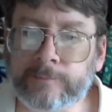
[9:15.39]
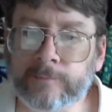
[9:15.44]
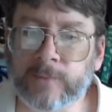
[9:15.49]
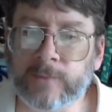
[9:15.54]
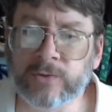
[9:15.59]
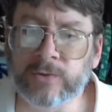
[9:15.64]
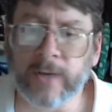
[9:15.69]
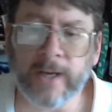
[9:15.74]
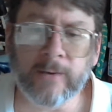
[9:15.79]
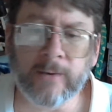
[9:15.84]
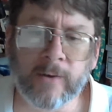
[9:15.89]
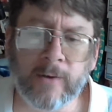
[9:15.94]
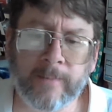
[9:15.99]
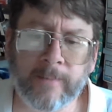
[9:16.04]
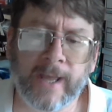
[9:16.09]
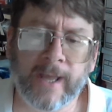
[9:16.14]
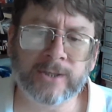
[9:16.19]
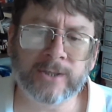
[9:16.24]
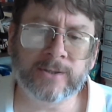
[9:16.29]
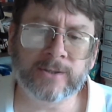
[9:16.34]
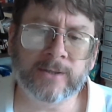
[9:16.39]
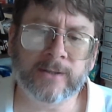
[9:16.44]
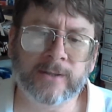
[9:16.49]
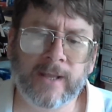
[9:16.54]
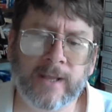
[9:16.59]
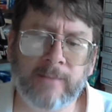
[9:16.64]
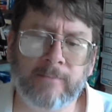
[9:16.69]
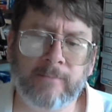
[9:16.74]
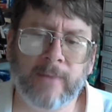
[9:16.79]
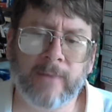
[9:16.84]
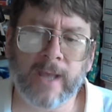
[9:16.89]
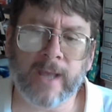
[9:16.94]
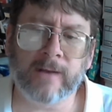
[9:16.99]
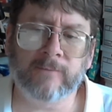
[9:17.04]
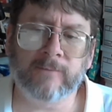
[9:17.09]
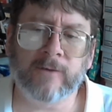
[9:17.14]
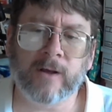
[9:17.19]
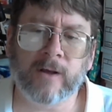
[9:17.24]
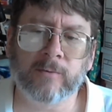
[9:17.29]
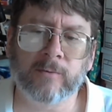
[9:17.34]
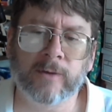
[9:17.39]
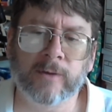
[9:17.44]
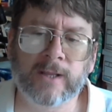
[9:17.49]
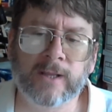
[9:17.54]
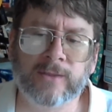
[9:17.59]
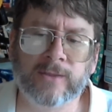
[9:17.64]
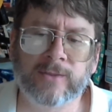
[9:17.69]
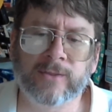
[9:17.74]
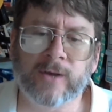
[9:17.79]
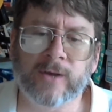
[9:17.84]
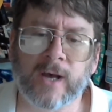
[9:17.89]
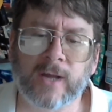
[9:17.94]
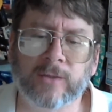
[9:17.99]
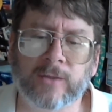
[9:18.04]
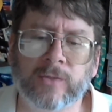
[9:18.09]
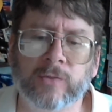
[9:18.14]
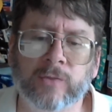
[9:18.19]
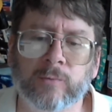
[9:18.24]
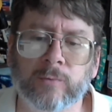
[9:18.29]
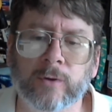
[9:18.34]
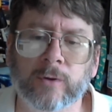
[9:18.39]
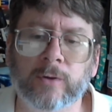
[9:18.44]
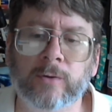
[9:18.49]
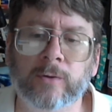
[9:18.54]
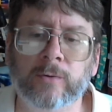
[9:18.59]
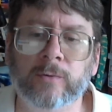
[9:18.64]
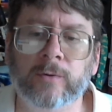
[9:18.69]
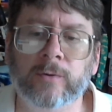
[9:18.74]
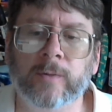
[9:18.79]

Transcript: Try to imagine that they might have already thought through